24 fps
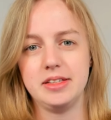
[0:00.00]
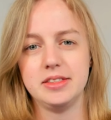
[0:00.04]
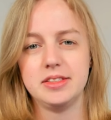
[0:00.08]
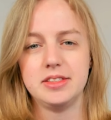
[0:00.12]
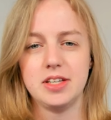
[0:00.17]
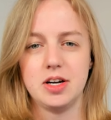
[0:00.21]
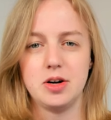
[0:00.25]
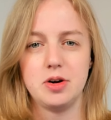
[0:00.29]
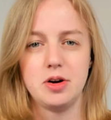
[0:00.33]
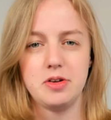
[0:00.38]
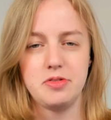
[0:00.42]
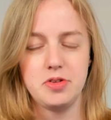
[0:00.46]

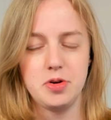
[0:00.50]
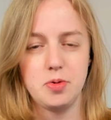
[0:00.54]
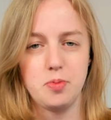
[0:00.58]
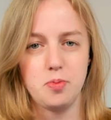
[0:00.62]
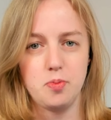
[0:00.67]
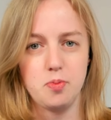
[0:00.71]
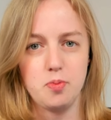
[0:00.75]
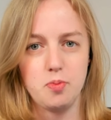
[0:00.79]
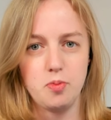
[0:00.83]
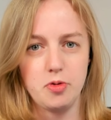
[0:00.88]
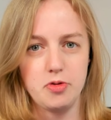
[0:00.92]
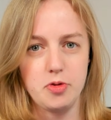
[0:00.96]
So if you
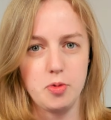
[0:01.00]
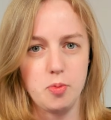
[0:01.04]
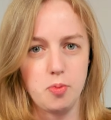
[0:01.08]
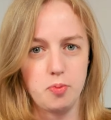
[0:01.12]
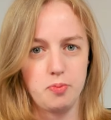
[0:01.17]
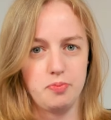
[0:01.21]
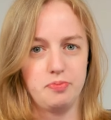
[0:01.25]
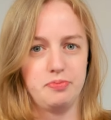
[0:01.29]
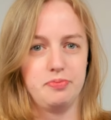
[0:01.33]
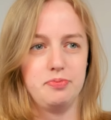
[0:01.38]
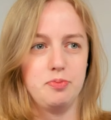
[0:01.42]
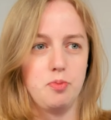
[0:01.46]

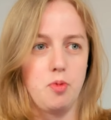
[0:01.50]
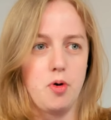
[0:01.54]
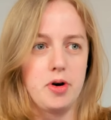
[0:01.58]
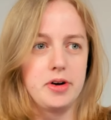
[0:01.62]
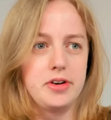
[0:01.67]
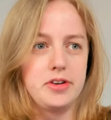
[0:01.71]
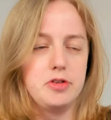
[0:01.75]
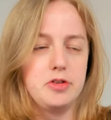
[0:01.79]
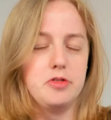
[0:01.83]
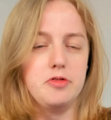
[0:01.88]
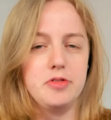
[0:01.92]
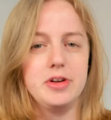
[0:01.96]

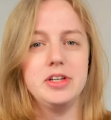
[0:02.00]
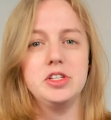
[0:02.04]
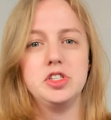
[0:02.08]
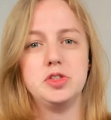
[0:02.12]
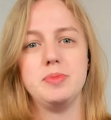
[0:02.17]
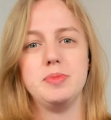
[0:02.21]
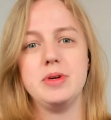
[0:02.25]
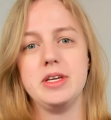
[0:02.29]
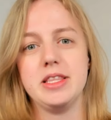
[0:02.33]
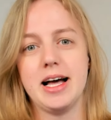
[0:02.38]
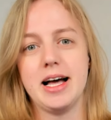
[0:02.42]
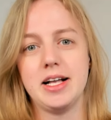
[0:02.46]
want to reach
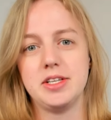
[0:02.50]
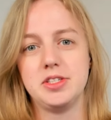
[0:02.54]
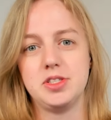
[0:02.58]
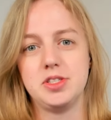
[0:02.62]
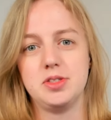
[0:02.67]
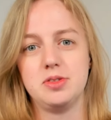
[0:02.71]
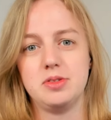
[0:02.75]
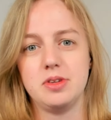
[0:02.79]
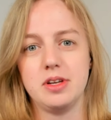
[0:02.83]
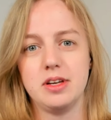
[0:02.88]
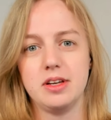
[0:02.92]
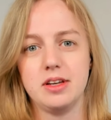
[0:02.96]
me,
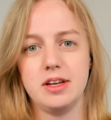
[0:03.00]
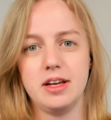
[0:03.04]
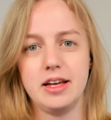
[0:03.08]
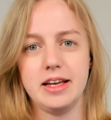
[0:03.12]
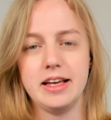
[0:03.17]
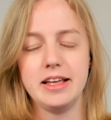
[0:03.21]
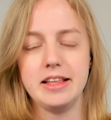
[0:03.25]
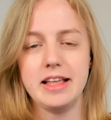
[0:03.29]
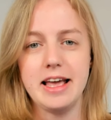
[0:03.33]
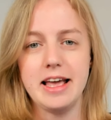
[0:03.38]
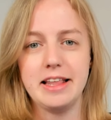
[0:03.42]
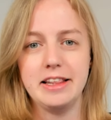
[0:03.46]
that's
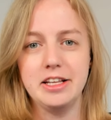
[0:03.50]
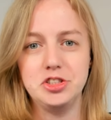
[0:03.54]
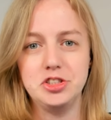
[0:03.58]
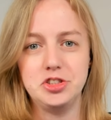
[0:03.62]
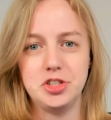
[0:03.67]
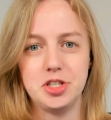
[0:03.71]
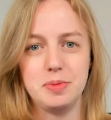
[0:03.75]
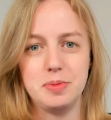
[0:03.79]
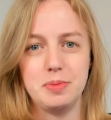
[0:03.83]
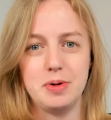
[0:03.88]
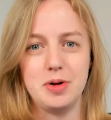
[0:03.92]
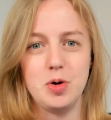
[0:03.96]
a
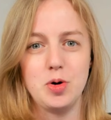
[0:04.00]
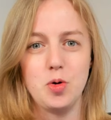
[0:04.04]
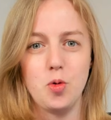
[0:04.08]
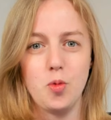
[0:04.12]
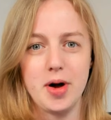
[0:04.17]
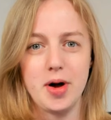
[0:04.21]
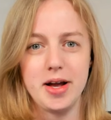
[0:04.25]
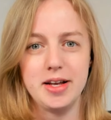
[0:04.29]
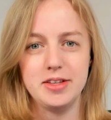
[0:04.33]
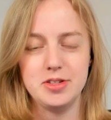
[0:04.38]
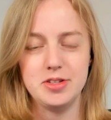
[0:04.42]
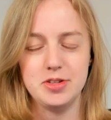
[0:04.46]
legitimate
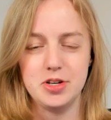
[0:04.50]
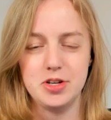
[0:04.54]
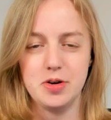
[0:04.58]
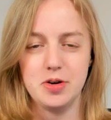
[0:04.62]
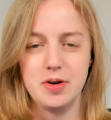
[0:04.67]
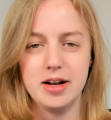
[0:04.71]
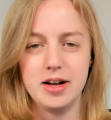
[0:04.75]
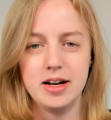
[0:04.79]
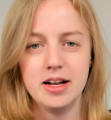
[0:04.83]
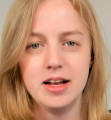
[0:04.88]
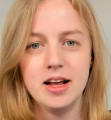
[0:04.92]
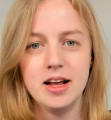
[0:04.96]
way to do it.